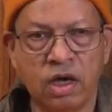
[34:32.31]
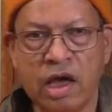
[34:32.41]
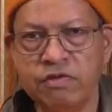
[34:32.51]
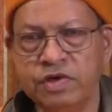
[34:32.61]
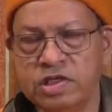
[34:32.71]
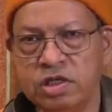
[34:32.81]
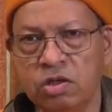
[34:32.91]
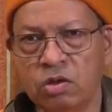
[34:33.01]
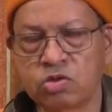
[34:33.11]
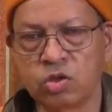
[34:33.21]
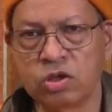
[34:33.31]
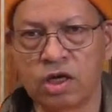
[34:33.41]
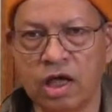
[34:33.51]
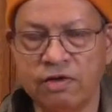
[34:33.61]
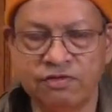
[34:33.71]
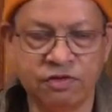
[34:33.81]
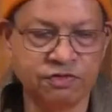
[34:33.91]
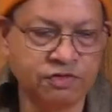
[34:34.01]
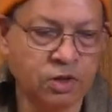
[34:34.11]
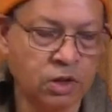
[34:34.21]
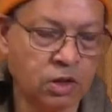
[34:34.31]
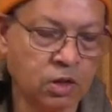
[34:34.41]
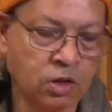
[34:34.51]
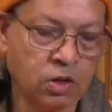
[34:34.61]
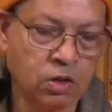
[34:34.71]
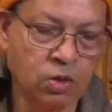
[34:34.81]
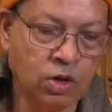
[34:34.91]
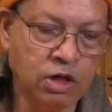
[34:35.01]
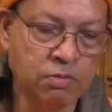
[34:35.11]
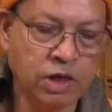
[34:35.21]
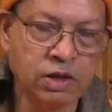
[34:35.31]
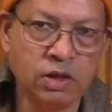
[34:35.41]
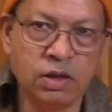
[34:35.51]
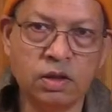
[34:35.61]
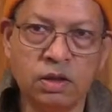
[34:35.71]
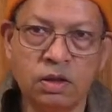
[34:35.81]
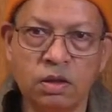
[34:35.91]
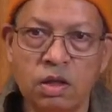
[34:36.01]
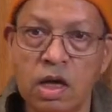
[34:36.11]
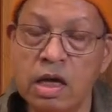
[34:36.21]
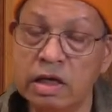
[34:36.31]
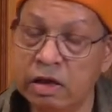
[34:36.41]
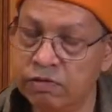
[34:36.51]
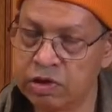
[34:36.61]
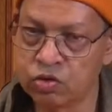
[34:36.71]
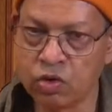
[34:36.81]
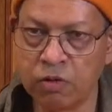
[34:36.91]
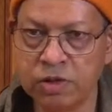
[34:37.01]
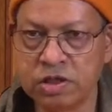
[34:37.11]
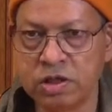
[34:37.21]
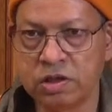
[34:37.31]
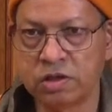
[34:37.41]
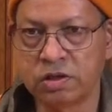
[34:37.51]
And we see also in the life of Holy Mother and even Swamiji,